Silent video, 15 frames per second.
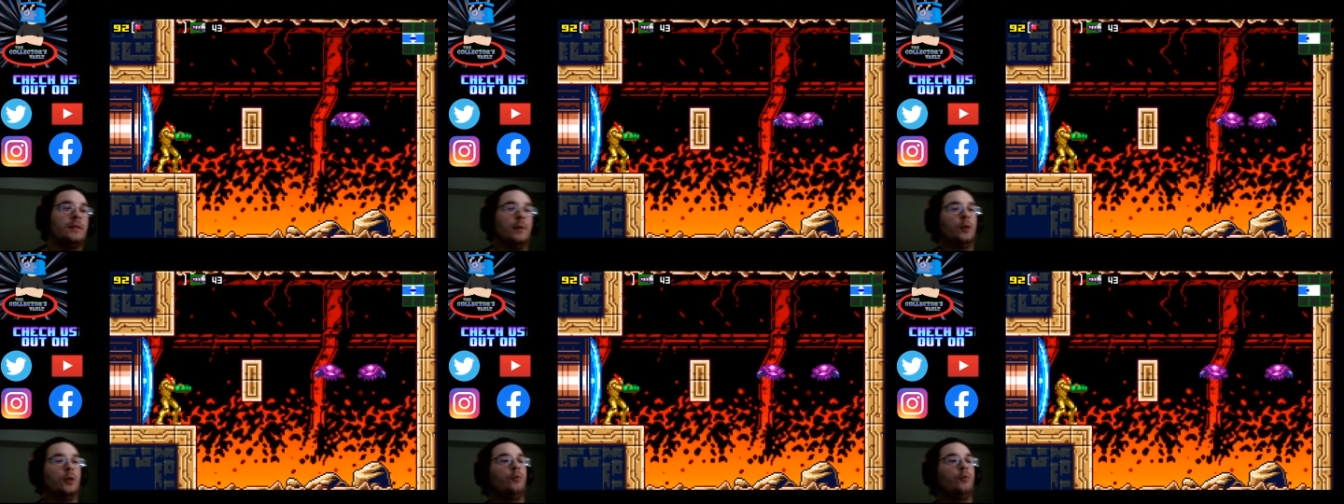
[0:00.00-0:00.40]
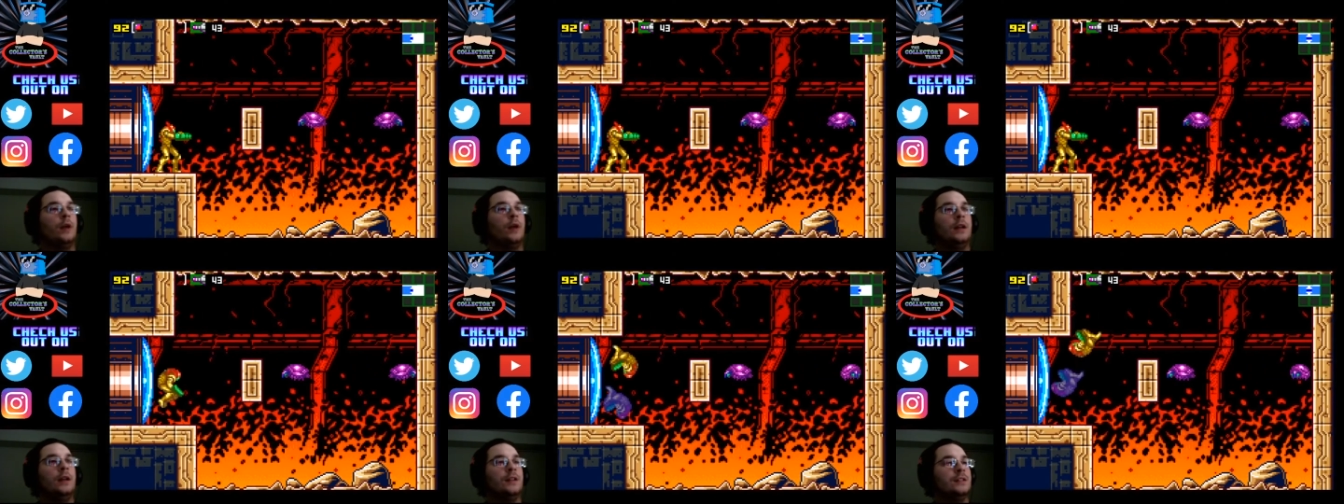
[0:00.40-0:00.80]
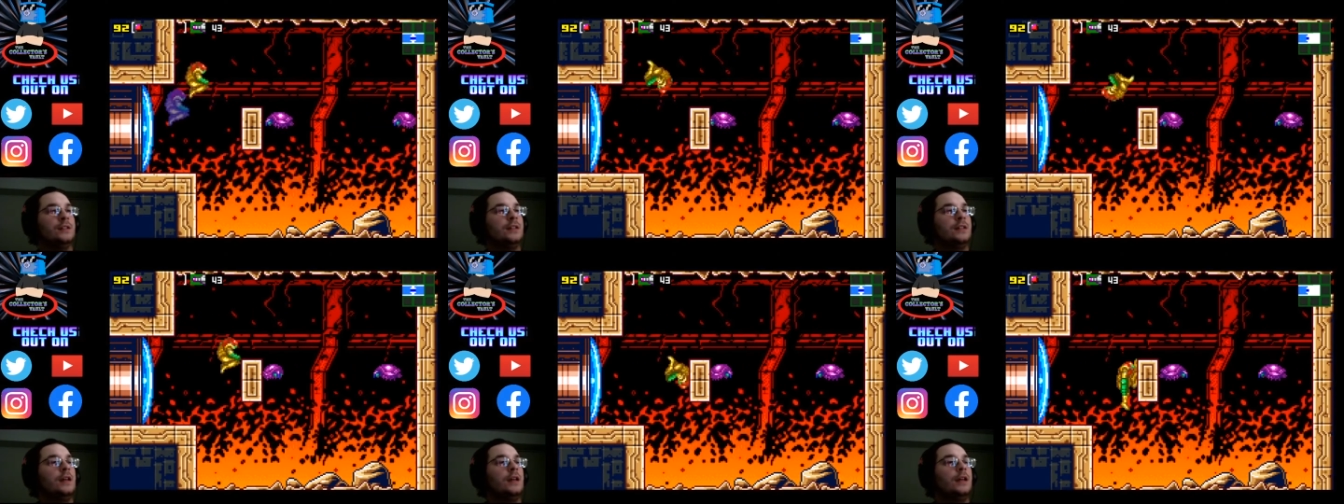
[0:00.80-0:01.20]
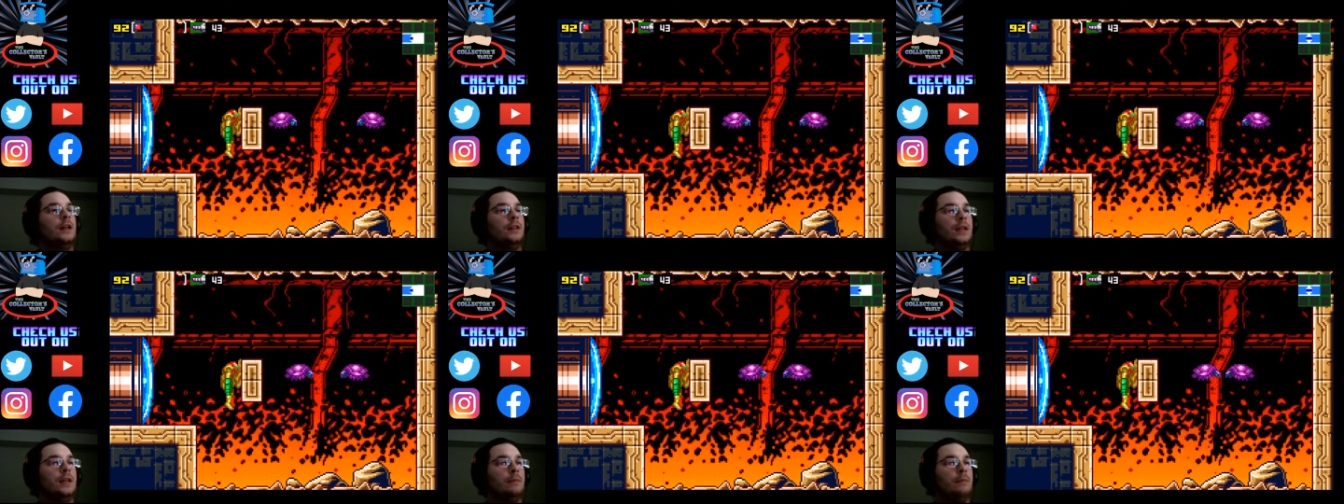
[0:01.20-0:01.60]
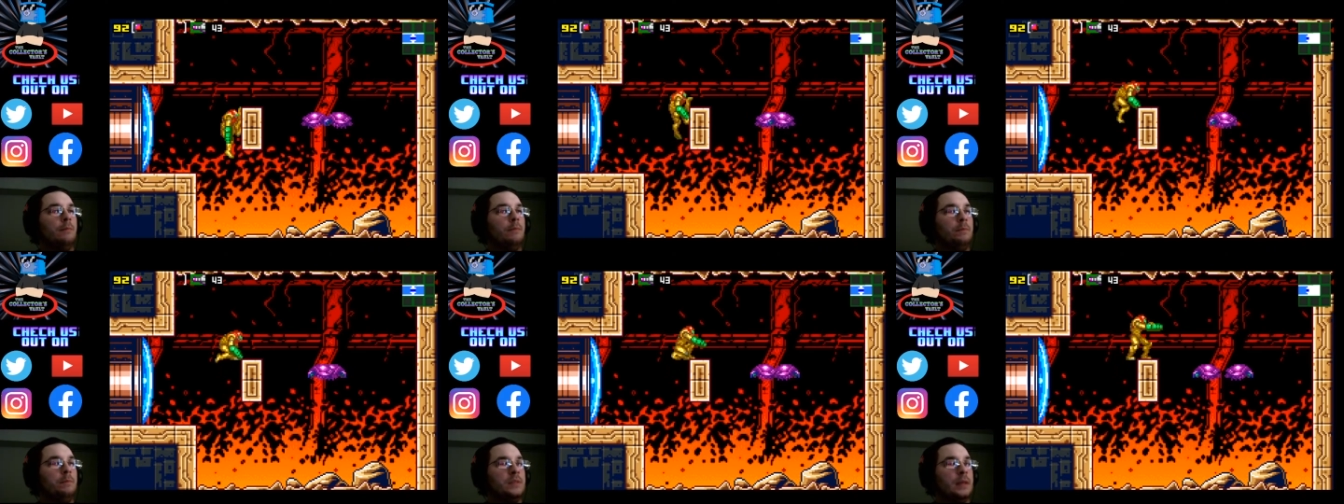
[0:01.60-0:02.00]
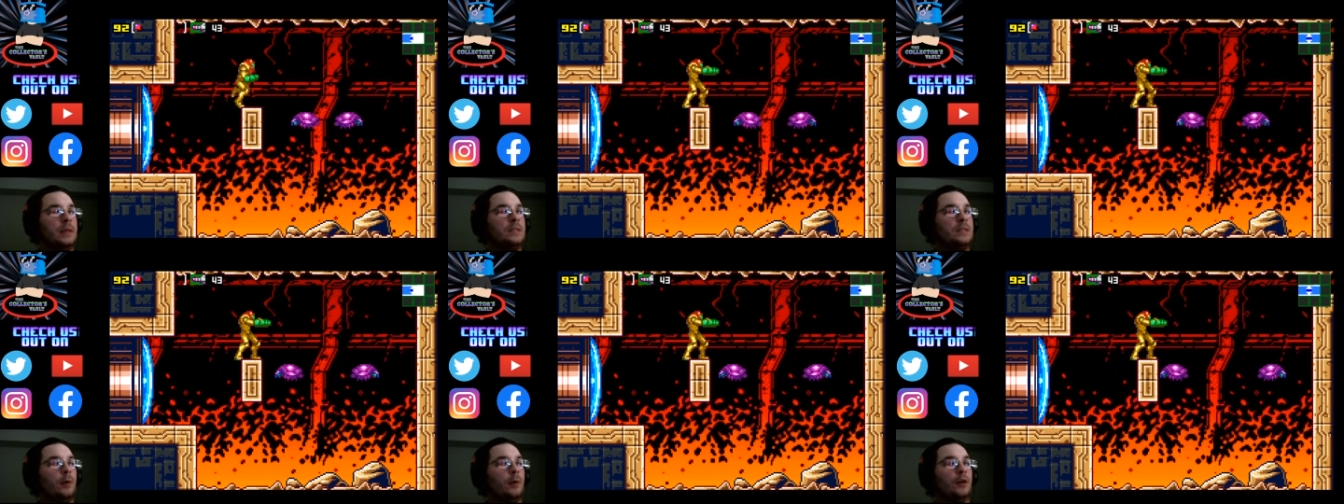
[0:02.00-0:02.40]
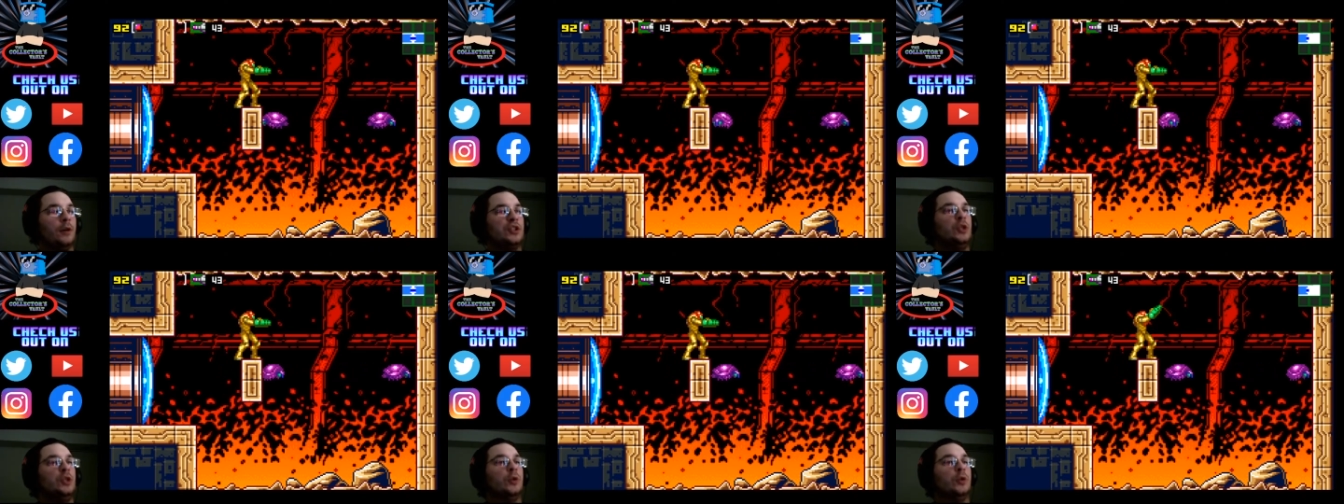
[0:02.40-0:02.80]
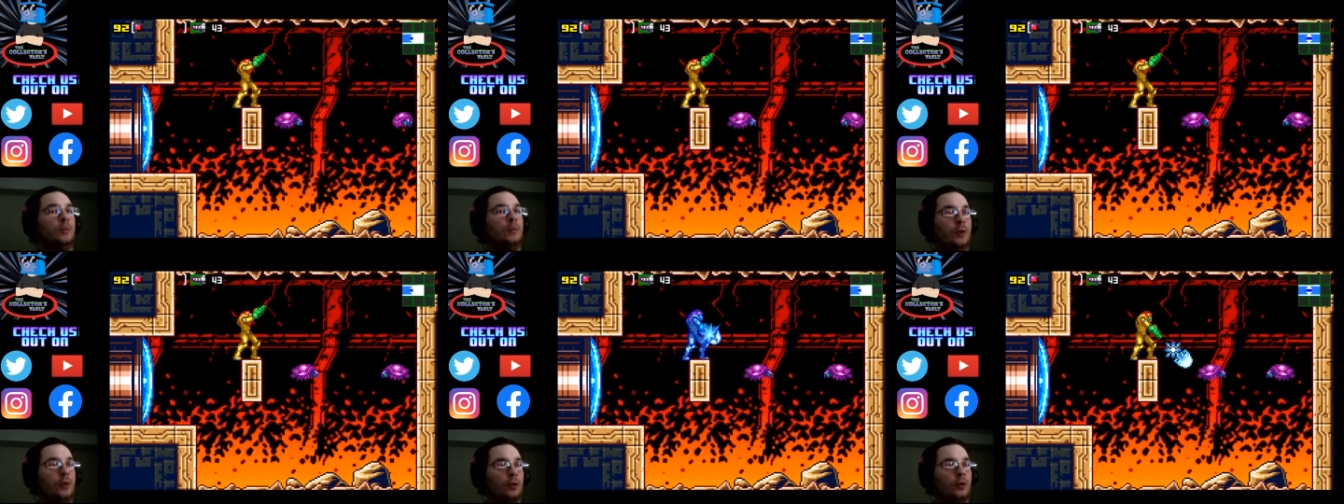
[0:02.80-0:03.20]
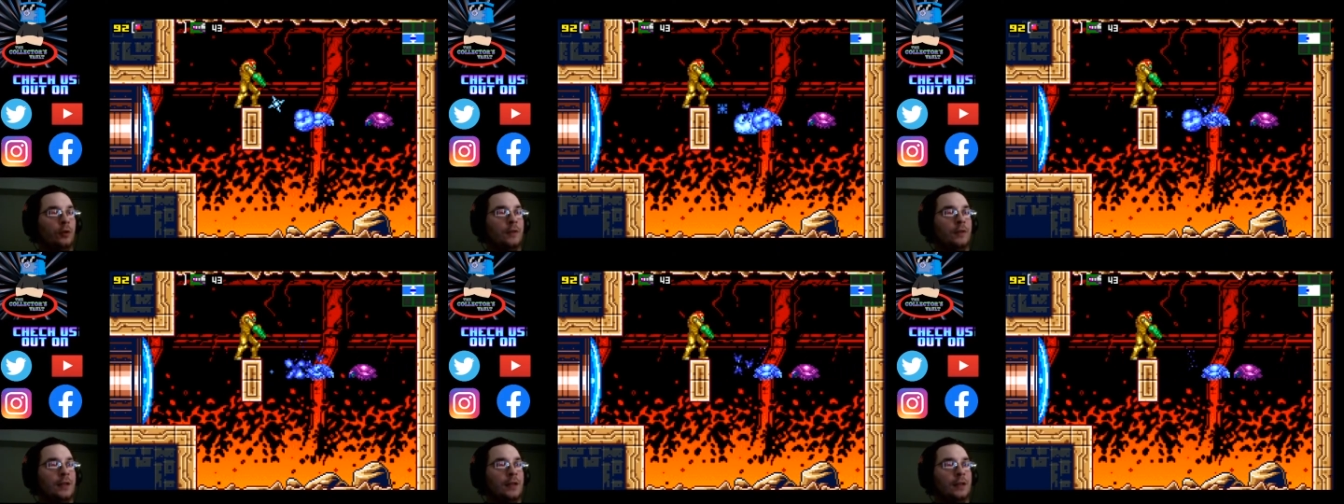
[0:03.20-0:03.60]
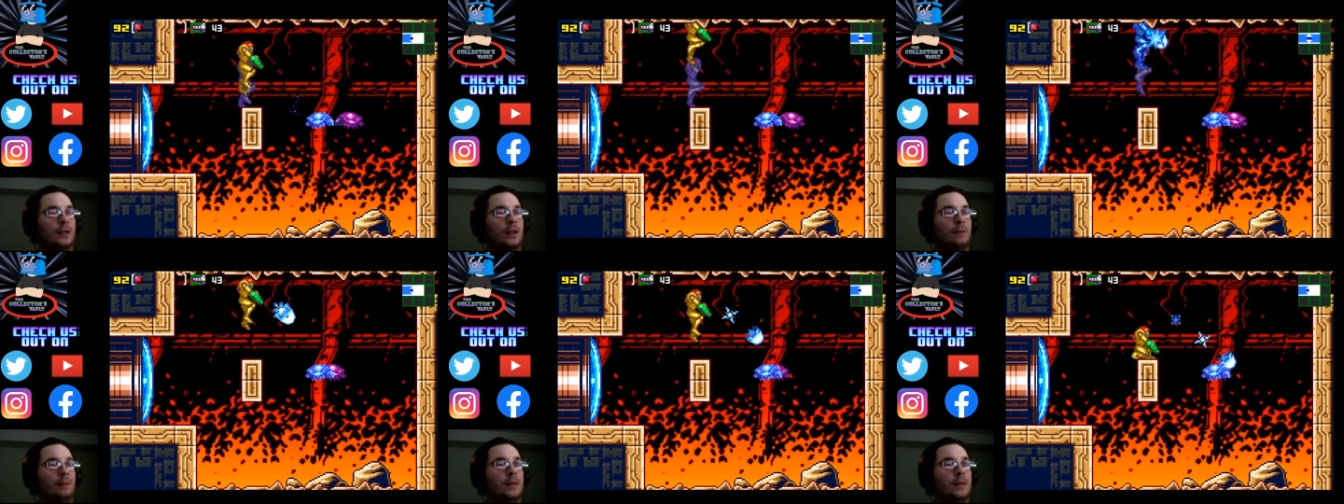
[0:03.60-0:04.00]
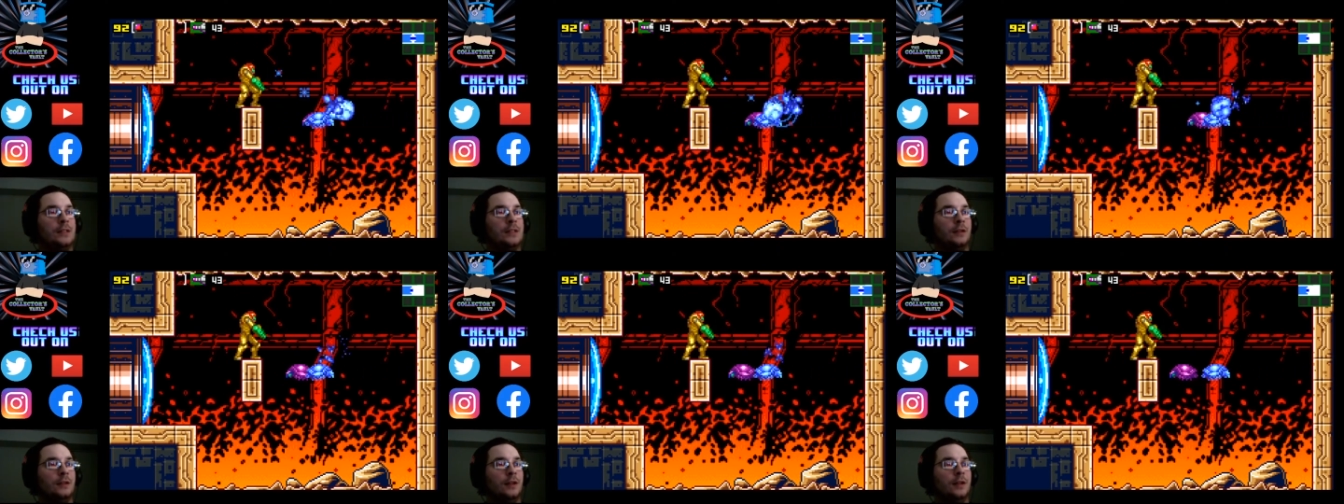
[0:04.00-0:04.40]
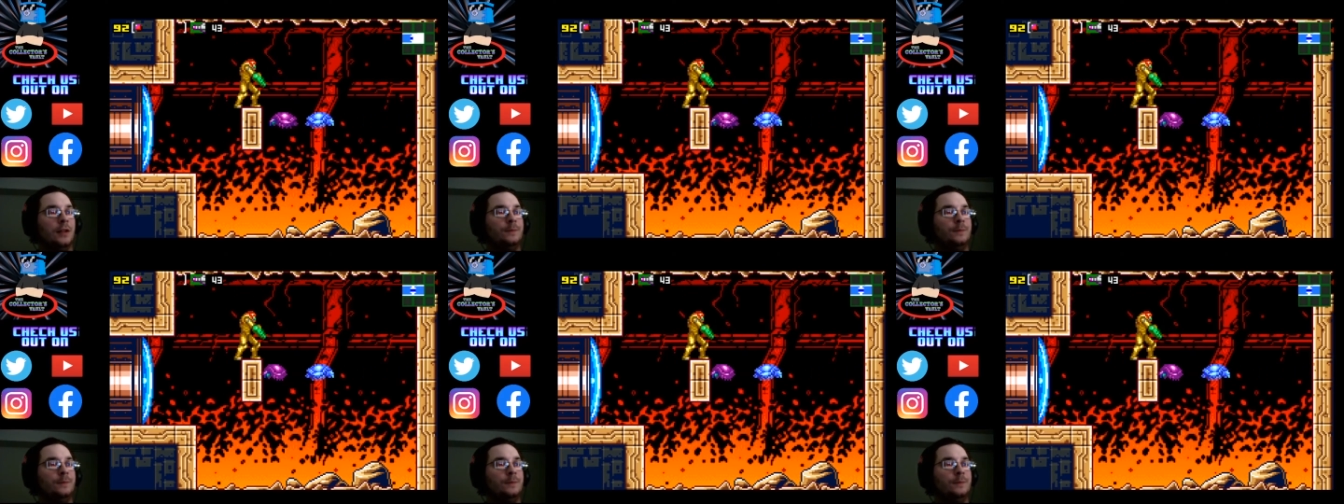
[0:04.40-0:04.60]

Mother Brain is the space pirate supercomputer that they basically...